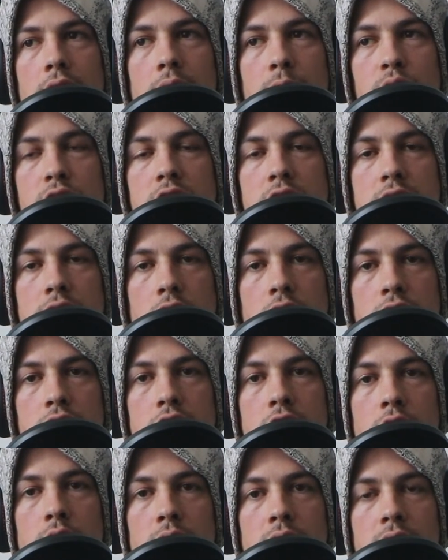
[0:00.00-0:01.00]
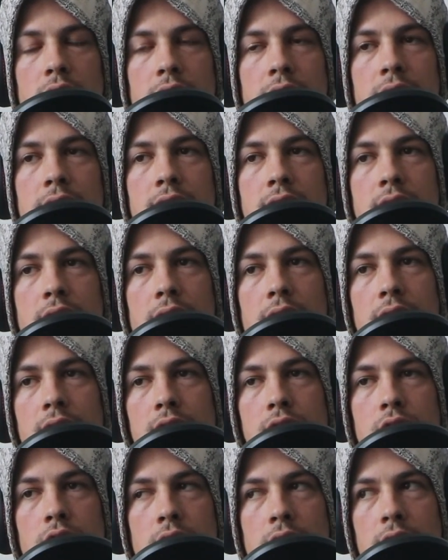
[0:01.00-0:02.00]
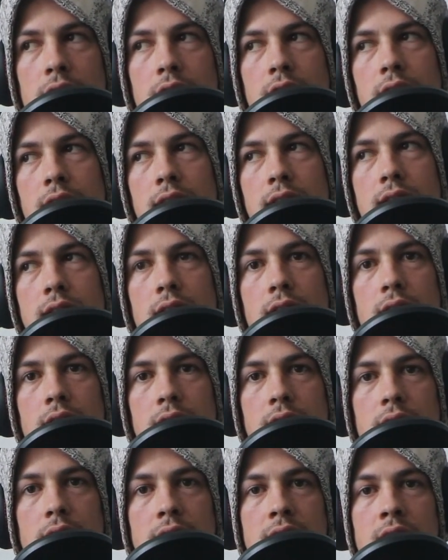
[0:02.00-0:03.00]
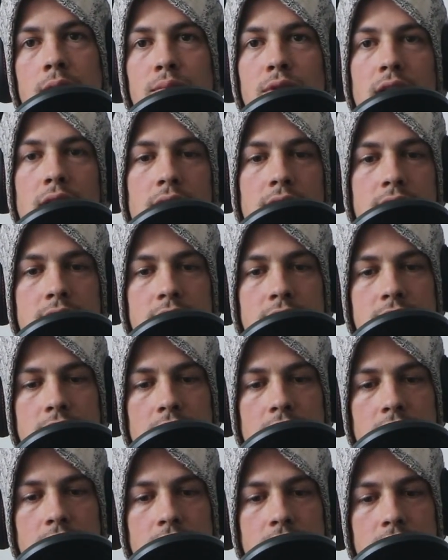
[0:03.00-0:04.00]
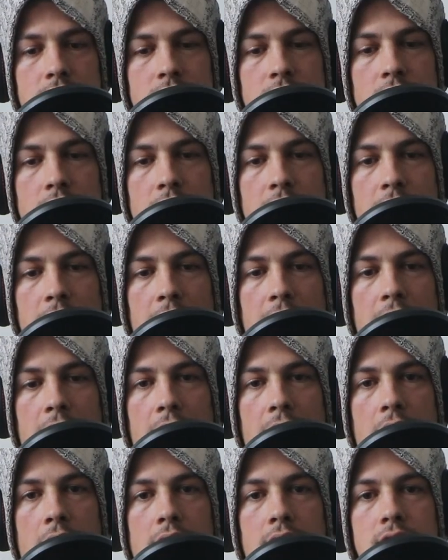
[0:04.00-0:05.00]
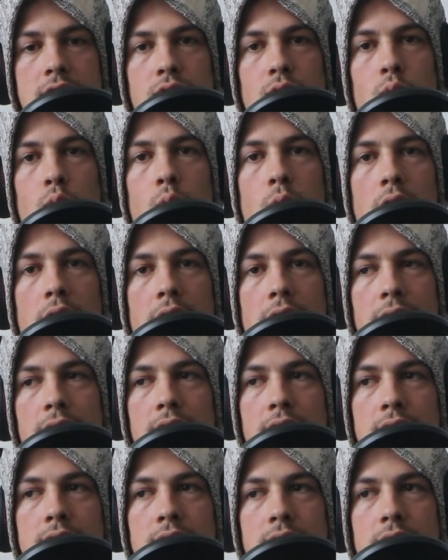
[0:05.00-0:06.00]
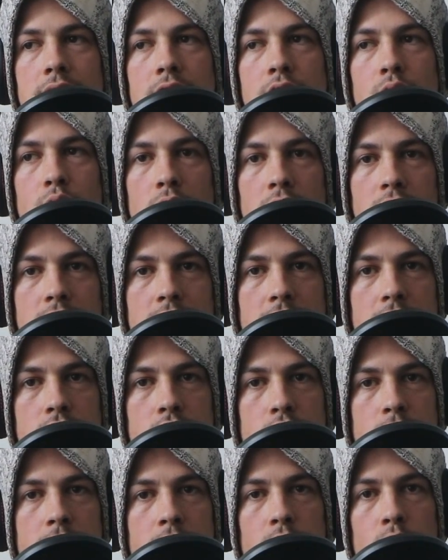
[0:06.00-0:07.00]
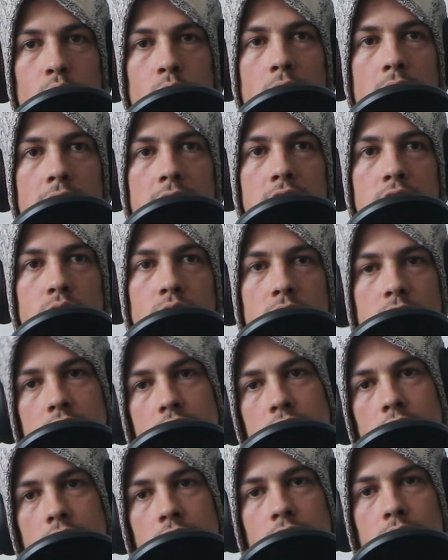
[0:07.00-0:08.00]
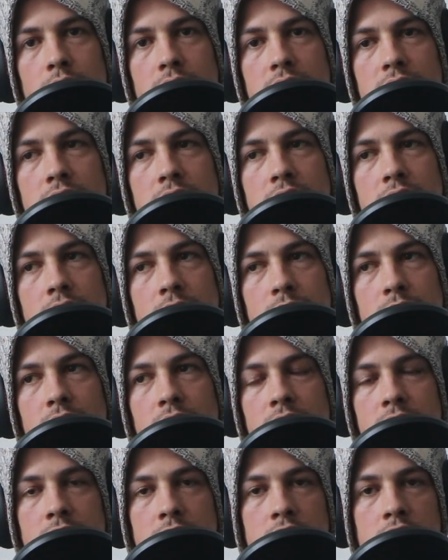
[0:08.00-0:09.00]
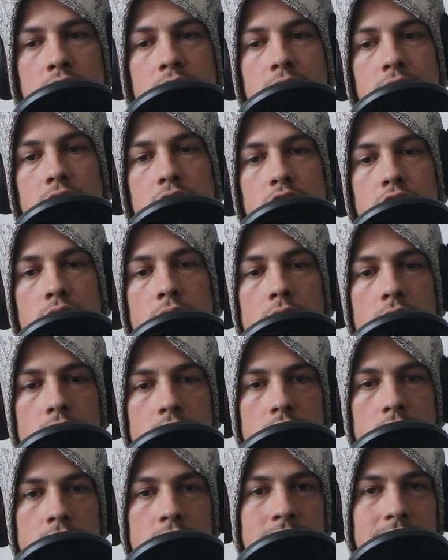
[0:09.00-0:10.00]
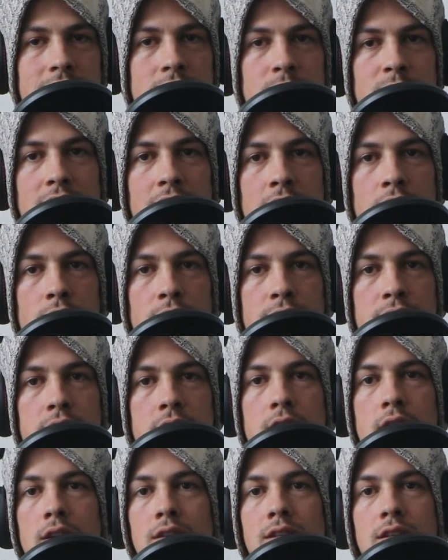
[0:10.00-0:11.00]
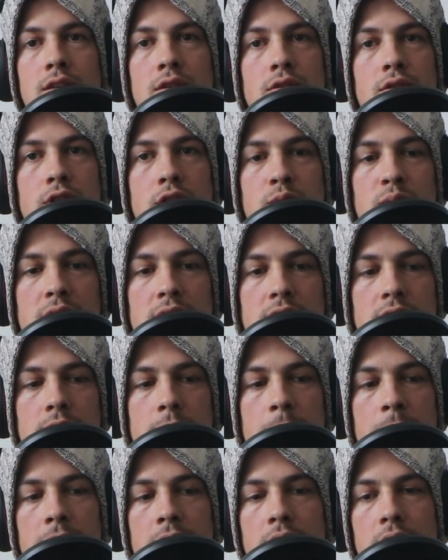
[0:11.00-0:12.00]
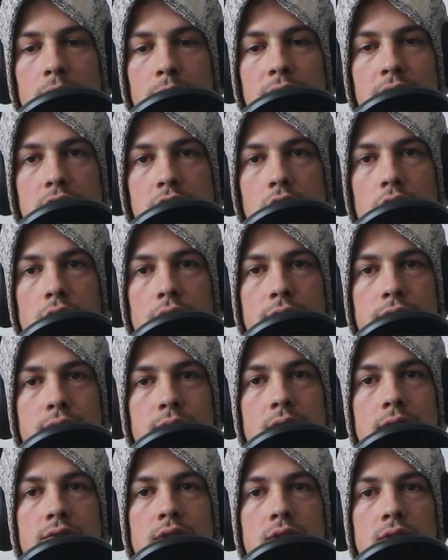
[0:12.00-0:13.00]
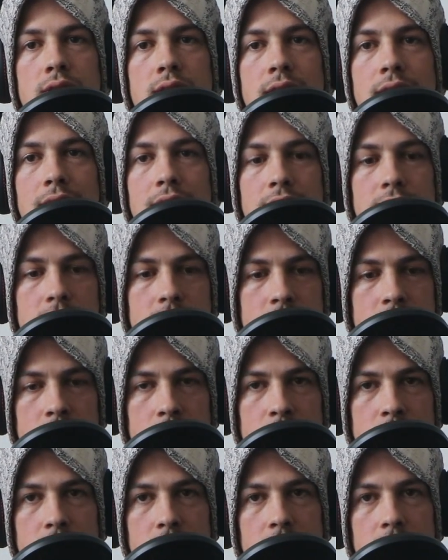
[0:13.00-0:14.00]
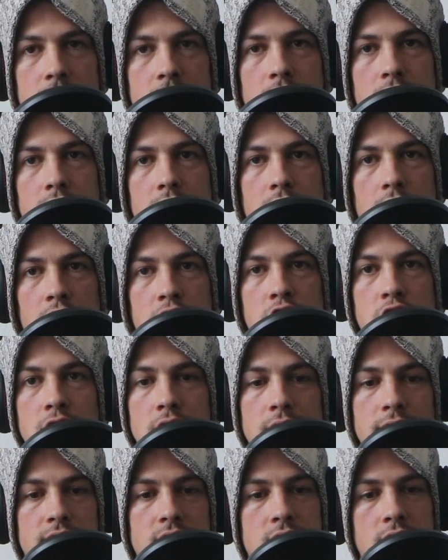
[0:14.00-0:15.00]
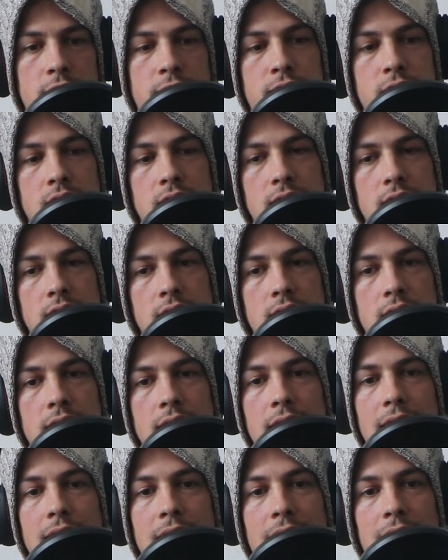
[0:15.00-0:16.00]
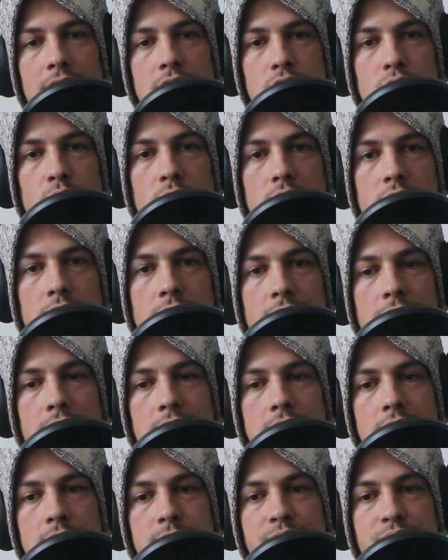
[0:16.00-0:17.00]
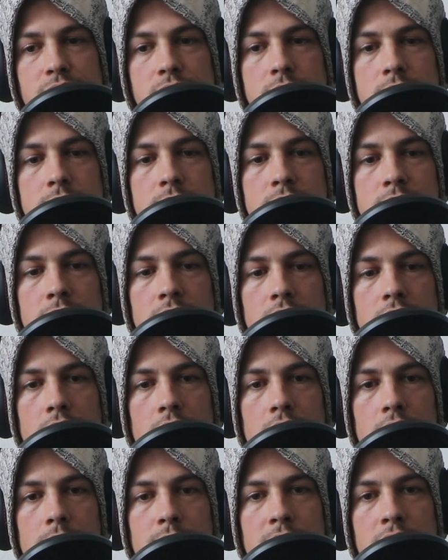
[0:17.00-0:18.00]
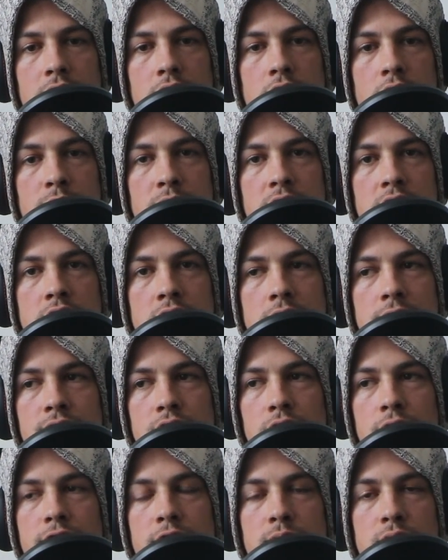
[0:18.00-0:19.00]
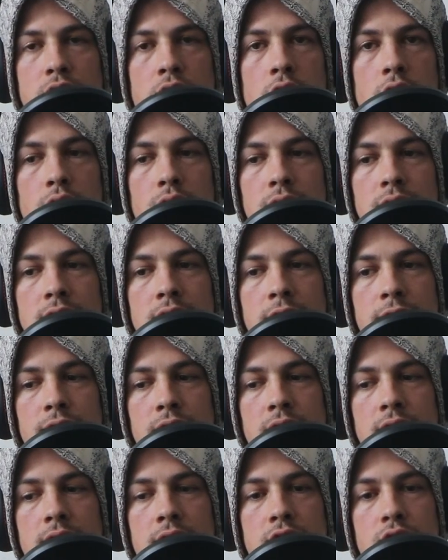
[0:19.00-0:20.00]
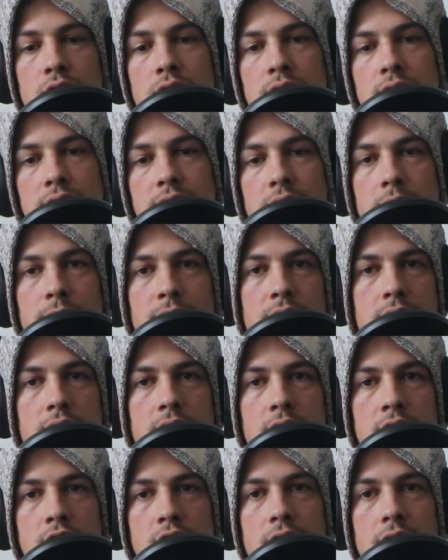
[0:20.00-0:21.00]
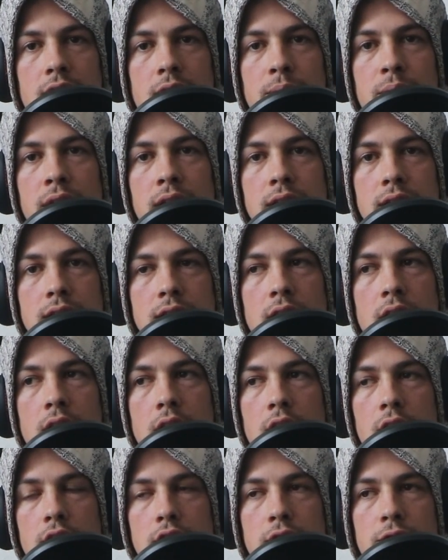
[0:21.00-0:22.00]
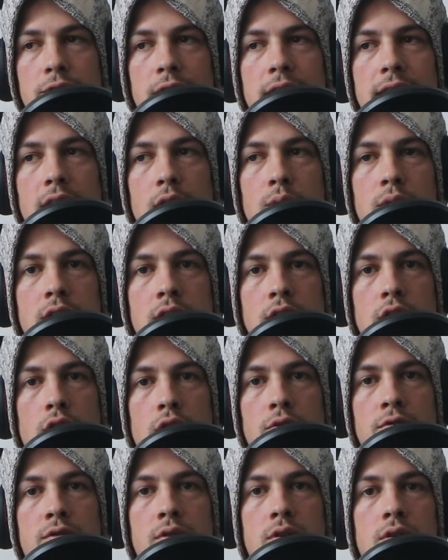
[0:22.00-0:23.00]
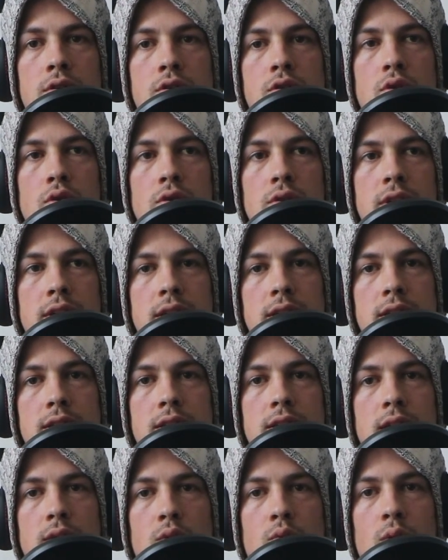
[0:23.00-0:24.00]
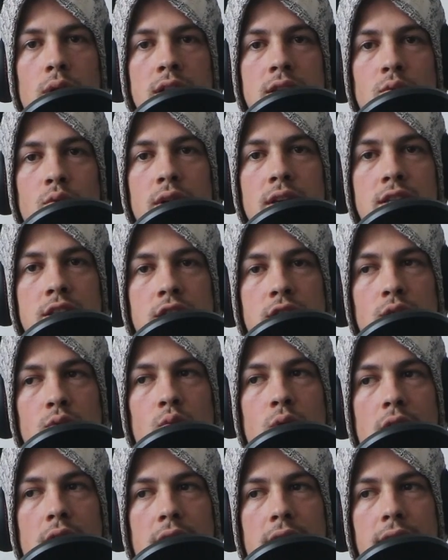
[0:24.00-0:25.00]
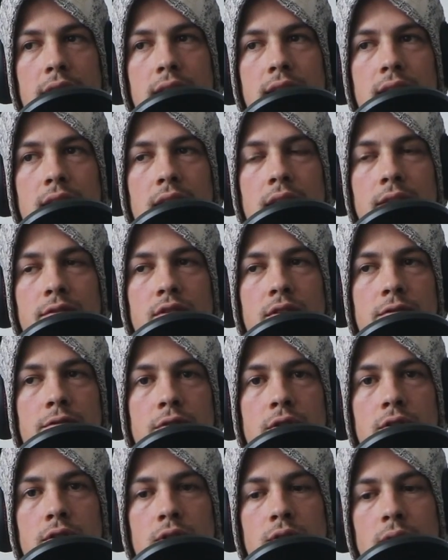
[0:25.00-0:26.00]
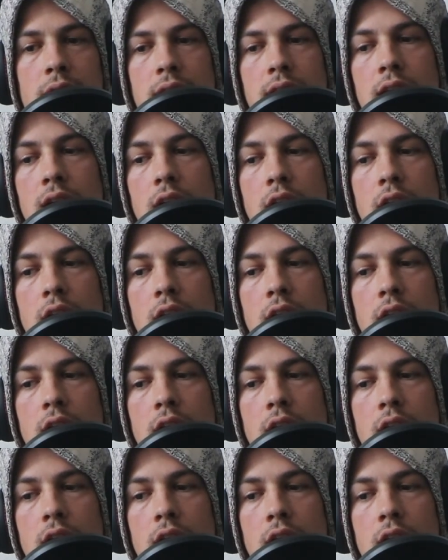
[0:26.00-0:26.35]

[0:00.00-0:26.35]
which is also a hint that I like, or not a hint, a tip that I like to say is ask why is it that you want that goal, right? Why do you want to start going to the gym? Is it just to get stronger? Is it to be healthier? Is it to look better? Because all three of those things could be achieved differently, as well as they can all be achieved doing from totally different things or the same thing. It just kind of depends. So find out what your overall goal is. What is your why? And even further, right?